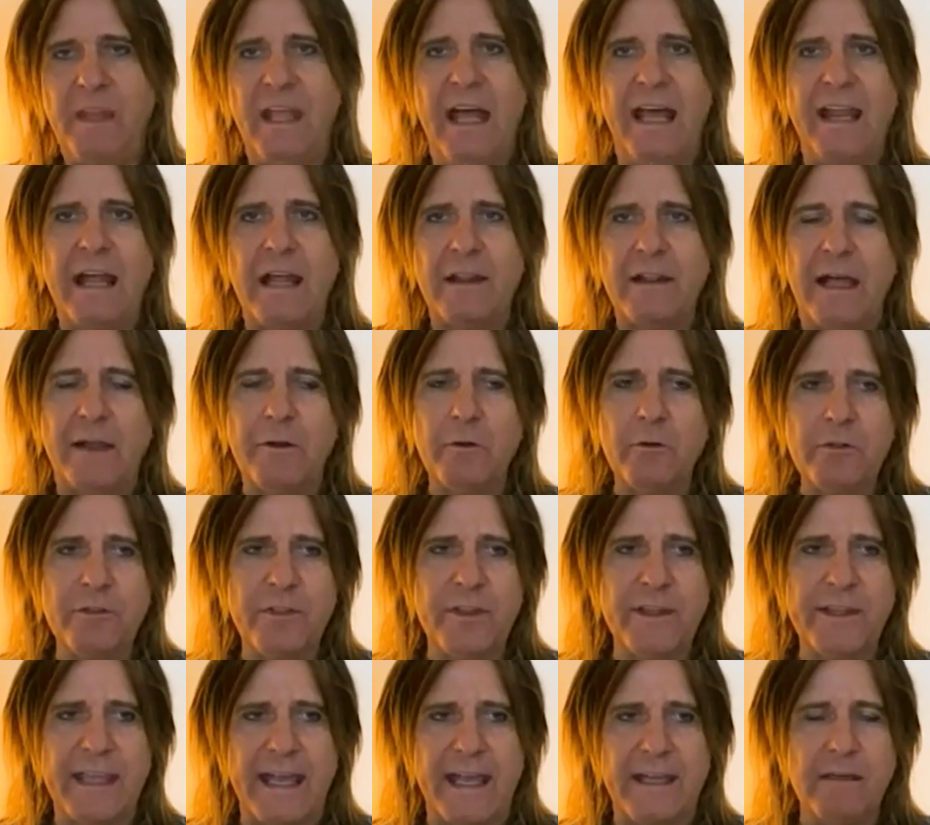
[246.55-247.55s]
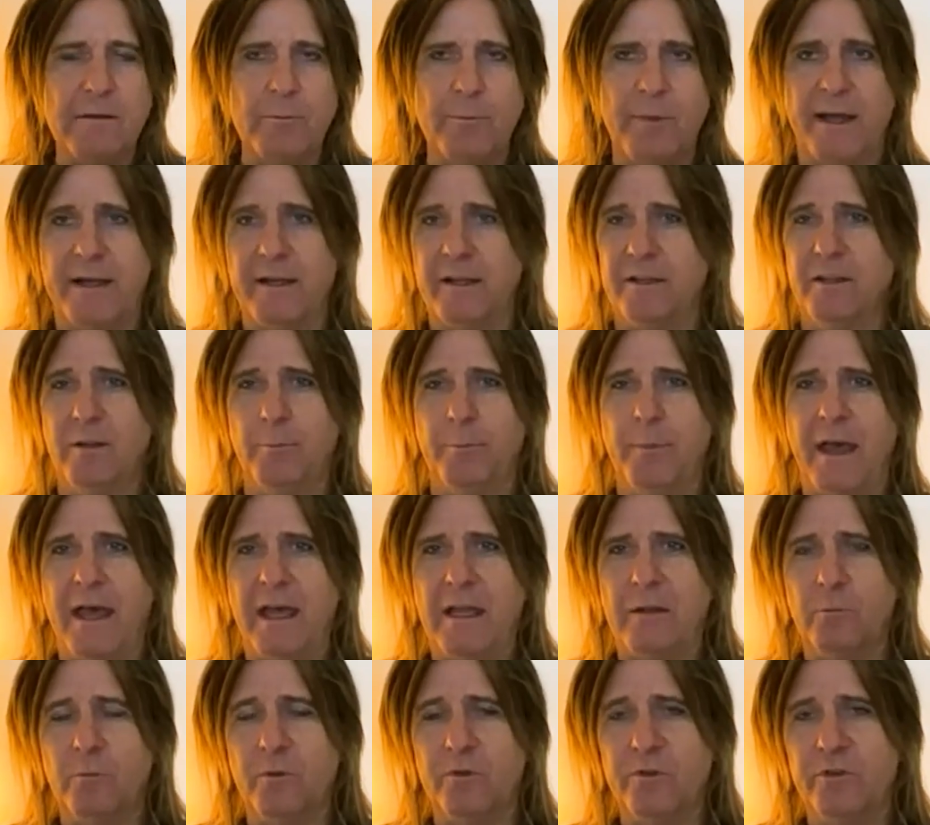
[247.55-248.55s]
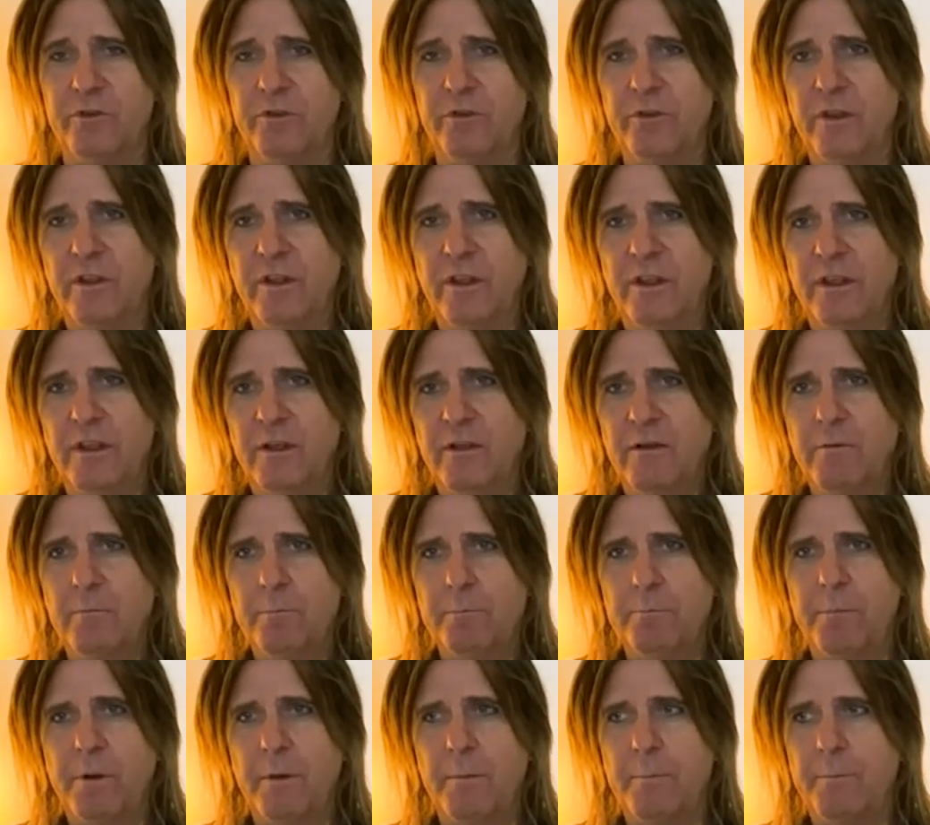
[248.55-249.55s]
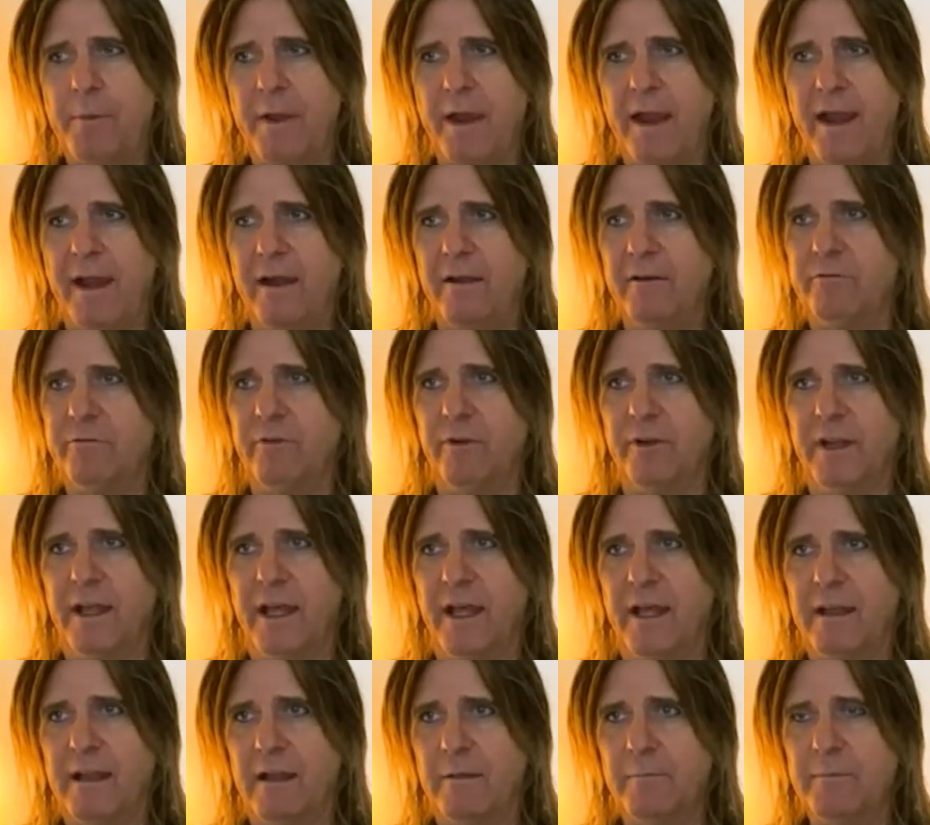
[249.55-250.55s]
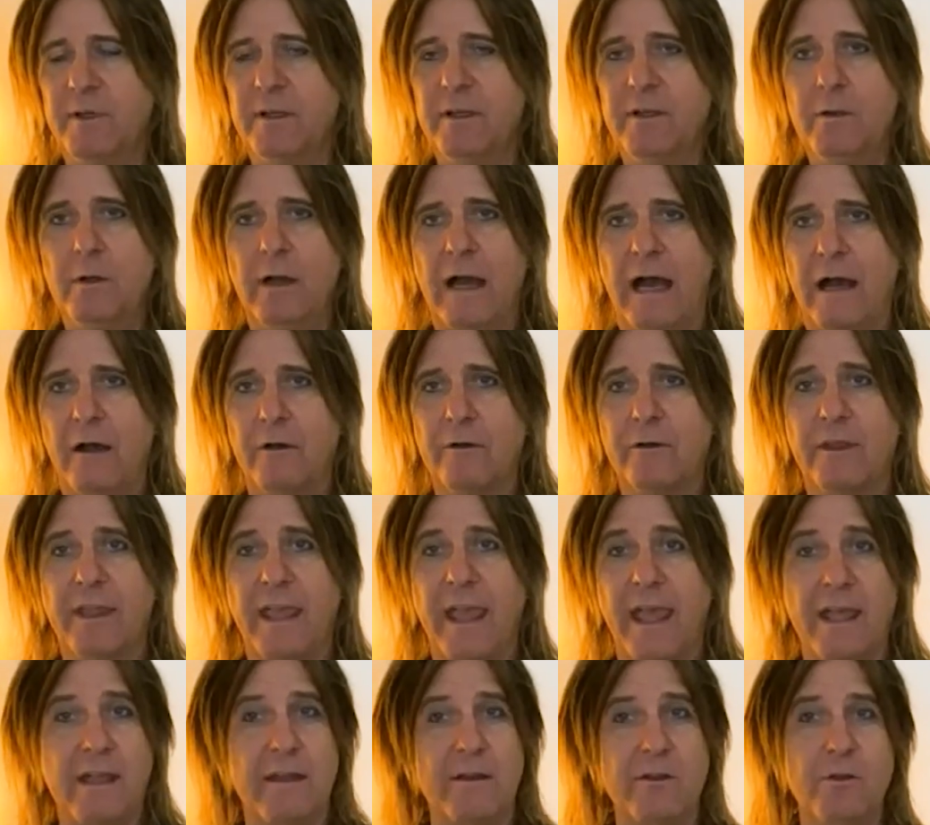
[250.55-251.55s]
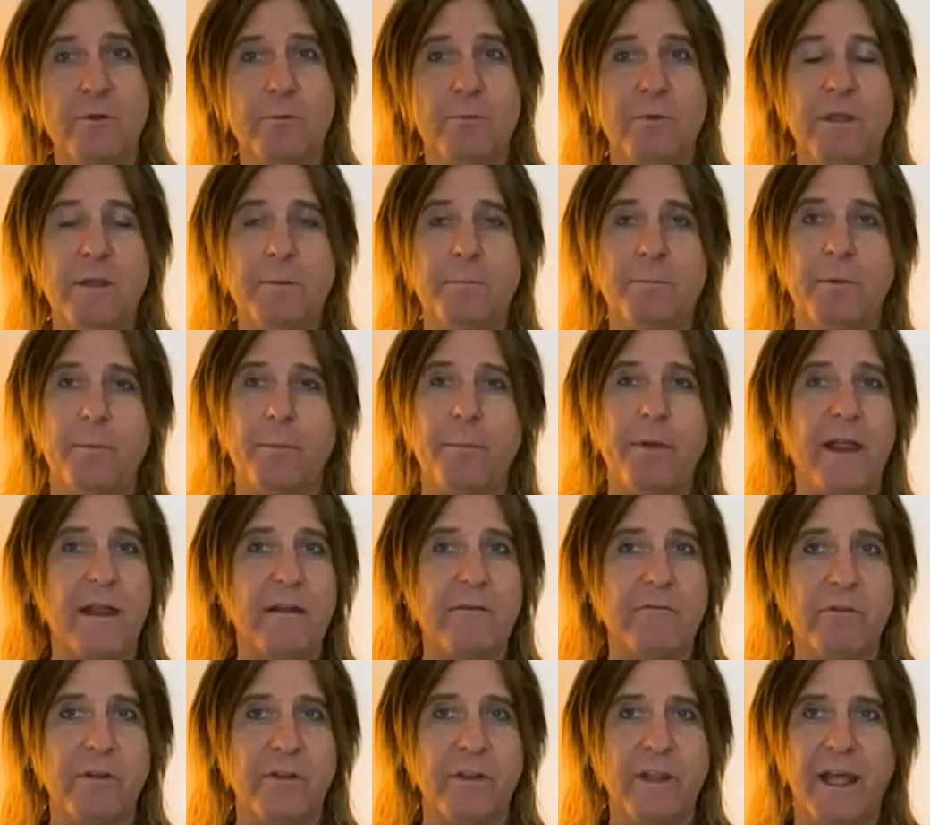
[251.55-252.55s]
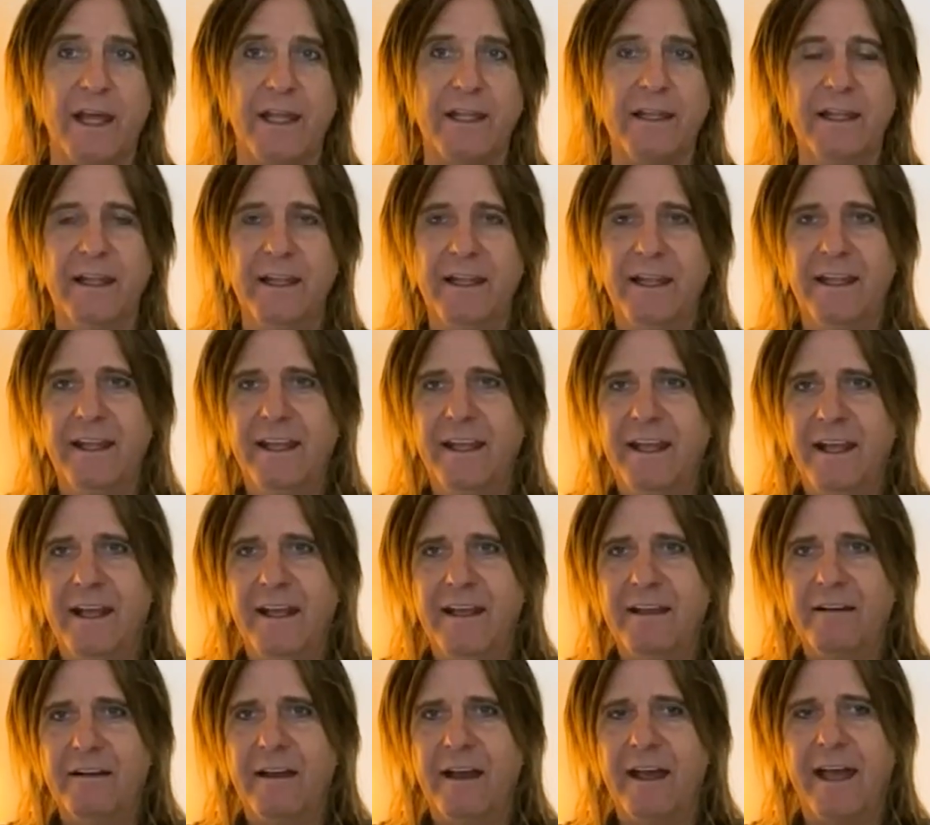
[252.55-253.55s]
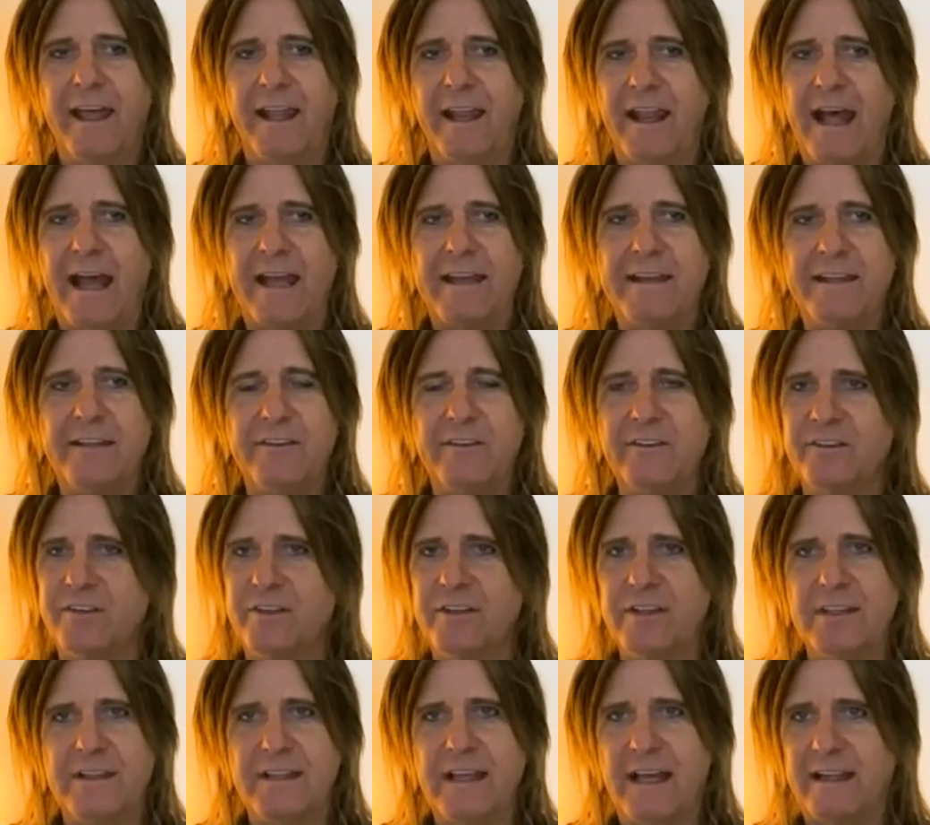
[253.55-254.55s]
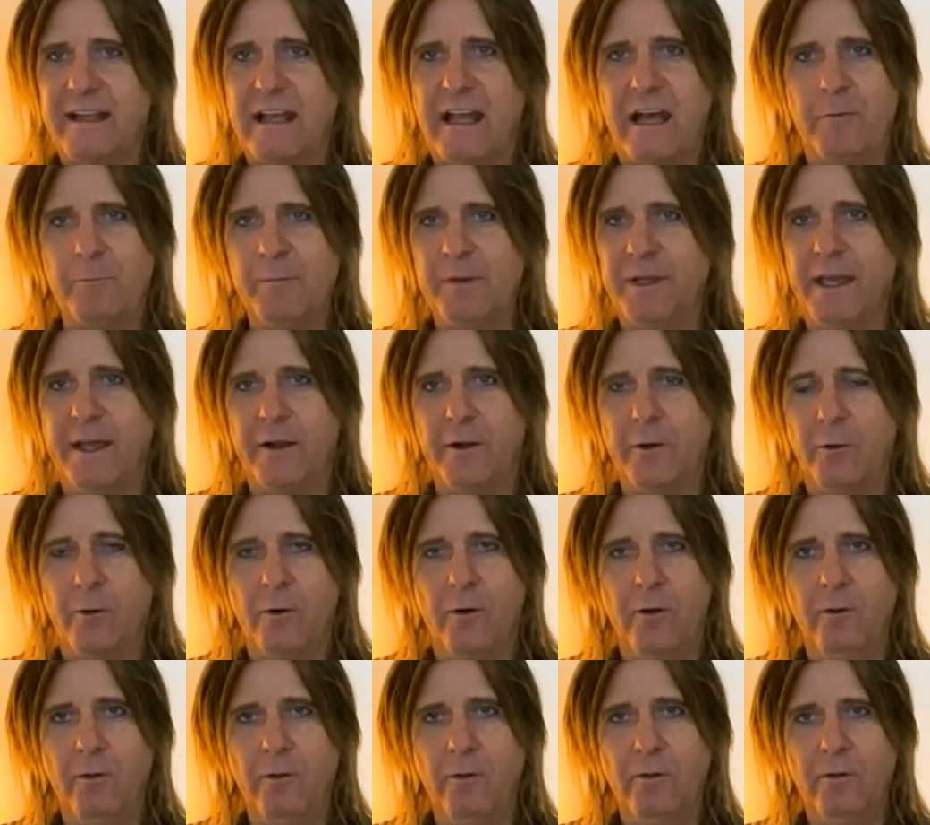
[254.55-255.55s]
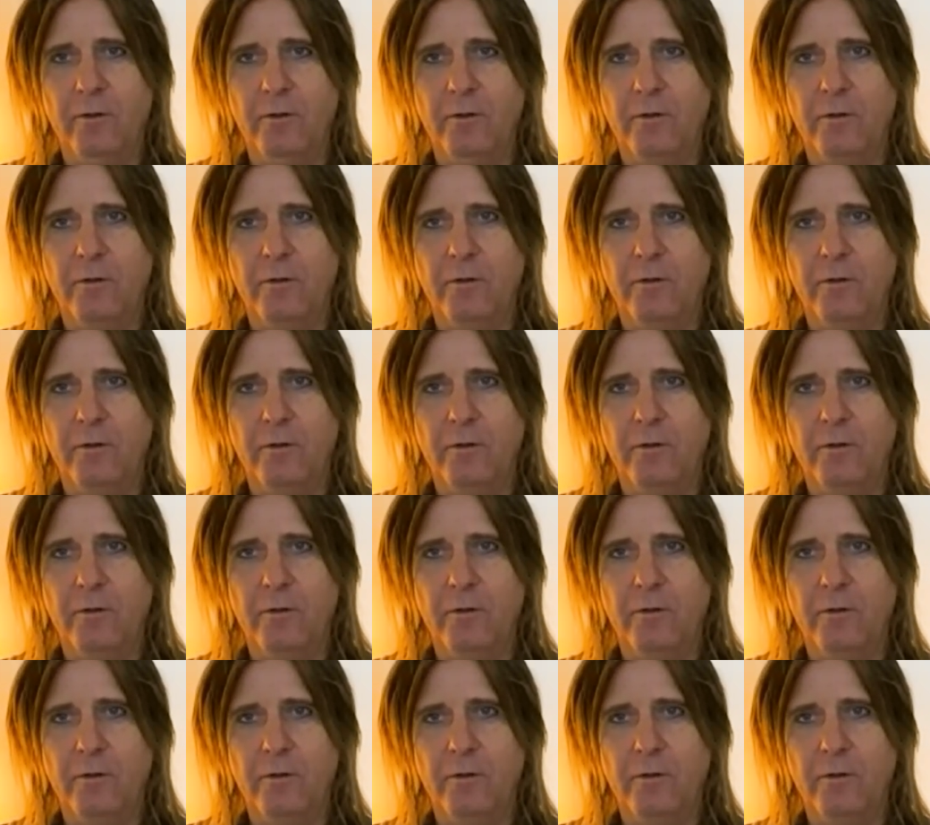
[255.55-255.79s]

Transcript: And I don't think anybody in the band was prepared for that. I mean, how can you be prepared for that? And I didn't see that coming at all.